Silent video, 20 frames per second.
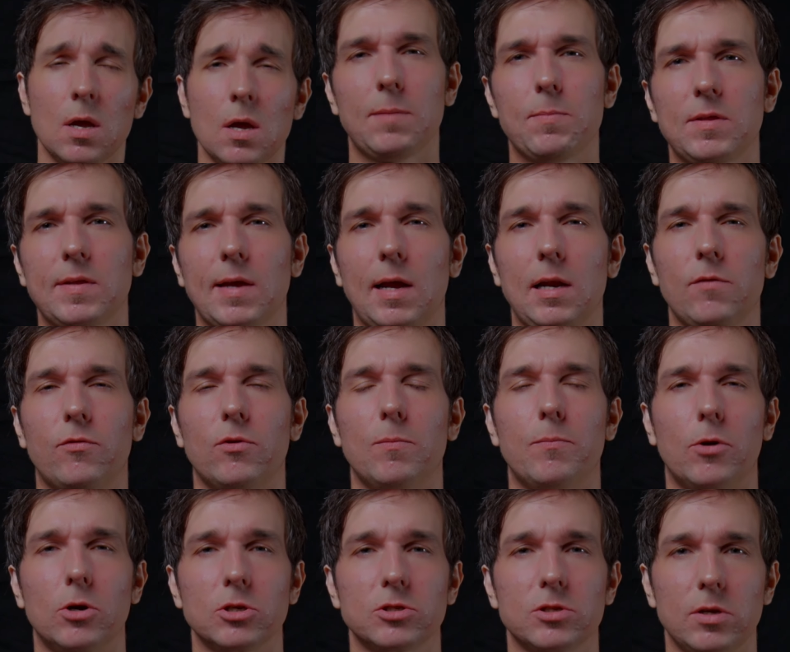Let me tell you from
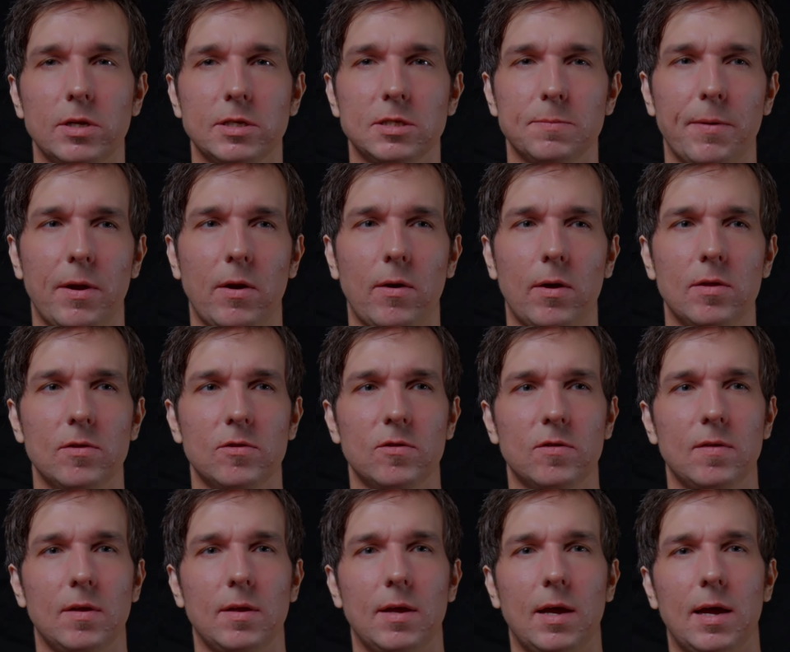personal experience,